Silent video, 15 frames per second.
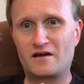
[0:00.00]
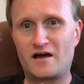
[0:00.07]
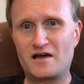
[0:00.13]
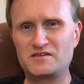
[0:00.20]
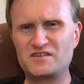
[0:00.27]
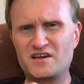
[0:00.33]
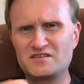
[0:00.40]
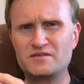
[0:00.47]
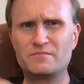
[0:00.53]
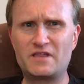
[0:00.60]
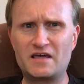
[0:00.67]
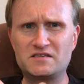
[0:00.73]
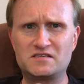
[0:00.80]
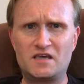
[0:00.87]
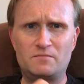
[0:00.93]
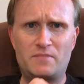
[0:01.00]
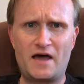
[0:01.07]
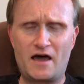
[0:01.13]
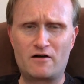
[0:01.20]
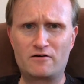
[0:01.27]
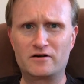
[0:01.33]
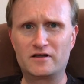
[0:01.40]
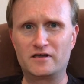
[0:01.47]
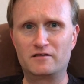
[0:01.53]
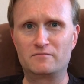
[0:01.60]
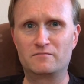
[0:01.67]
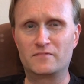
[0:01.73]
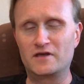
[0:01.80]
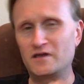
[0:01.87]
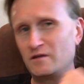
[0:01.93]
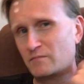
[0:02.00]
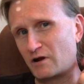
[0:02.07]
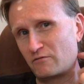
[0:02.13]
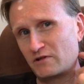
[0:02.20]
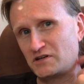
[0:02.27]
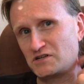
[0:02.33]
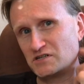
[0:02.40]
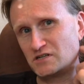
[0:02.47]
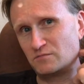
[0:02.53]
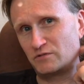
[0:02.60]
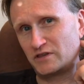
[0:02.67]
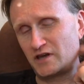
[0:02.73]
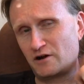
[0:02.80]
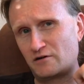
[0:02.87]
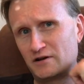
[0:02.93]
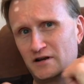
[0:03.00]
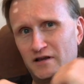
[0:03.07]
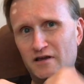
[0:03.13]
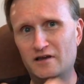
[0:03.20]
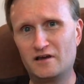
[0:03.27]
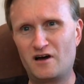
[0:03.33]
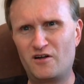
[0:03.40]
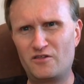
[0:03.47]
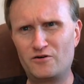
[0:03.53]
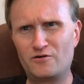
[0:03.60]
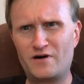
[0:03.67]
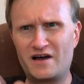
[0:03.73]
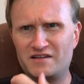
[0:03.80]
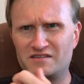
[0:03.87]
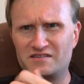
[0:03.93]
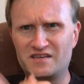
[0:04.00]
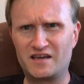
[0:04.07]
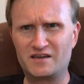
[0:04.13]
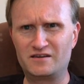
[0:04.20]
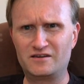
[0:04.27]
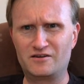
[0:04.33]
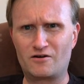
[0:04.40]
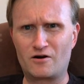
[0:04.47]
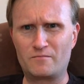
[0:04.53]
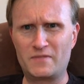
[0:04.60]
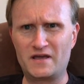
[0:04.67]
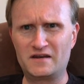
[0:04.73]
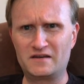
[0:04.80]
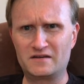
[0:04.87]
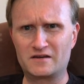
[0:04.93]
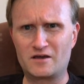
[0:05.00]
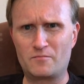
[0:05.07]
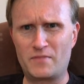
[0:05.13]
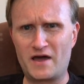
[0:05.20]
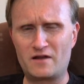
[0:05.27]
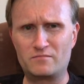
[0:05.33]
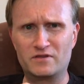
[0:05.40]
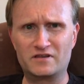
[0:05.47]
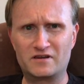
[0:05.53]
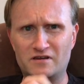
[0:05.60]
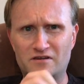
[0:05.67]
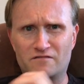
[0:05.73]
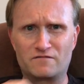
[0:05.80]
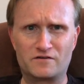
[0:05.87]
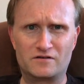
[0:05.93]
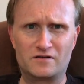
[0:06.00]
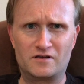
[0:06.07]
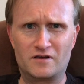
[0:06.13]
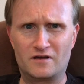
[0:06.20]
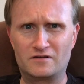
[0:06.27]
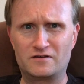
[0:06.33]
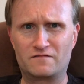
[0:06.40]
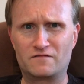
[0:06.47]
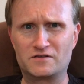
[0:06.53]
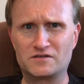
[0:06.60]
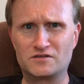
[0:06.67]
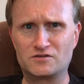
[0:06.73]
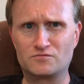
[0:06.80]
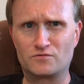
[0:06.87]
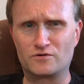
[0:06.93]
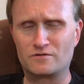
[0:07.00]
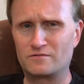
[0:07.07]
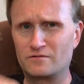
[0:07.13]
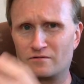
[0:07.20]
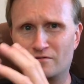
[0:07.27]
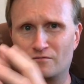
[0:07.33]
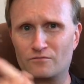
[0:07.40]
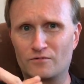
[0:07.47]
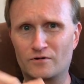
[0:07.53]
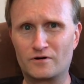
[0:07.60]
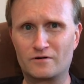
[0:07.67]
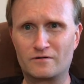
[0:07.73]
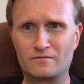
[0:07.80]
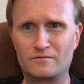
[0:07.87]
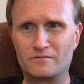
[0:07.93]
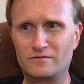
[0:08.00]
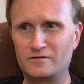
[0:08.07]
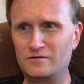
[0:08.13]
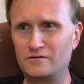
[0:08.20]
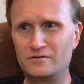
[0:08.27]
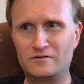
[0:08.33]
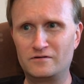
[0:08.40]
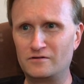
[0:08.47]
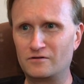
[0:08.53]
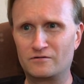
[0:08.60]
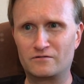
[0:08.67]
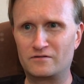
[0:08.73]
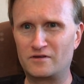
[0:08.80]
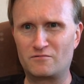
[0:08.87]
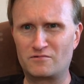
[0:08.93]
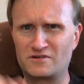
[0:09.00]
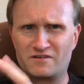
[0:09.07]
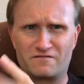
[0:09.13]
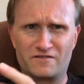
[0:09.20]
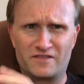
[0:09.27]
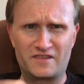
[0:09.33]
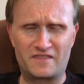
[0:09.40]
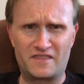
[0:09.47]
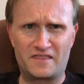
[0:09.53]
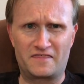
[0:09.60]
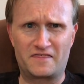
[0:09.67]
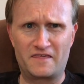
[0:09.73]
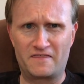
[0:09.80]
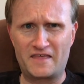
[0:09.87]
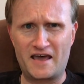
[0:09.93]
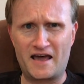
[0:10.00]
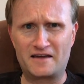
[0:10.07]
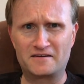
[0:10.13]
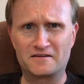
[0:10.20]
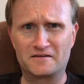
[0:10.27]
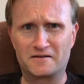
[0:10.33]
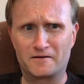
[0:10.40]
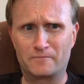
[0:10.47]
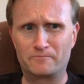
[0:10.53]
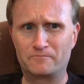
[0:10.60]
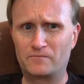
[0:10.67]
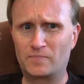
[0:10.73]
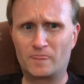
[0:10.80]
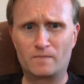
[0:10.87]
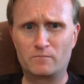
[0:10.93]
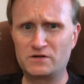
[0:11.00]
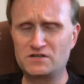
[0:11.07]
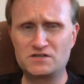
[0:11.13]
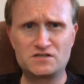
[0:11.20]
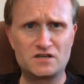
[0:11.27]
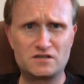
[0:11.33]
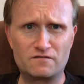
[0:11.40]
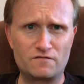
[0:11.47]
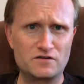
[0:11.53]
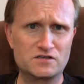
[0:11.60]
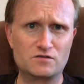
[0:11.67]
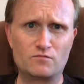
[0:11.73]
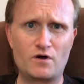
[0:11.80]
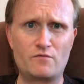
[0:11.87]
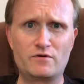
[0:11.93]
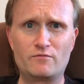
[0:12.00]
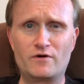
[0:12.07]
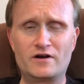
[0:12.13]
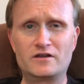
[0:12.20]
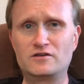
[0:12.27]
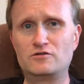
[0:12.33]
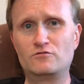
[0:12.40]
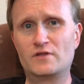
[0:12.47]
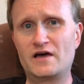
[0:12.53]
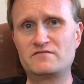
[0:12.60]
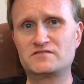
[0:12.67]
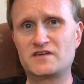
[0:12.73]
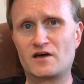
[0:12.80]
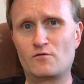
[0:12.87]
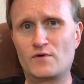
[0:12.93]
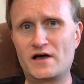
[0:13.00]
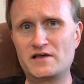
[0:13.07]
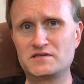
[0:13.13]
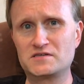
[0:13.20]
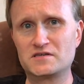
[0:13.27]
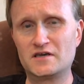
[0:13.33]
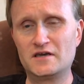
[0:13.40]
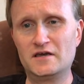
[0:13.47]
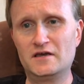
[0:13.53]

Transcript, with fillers: I saw some of that same pattern in in my relationship with Erin. Although I'd say you know our main compatibility different uh, differences were were you know they were different than, than that, um, but just a difference in what we wanted to do lifestyle wise.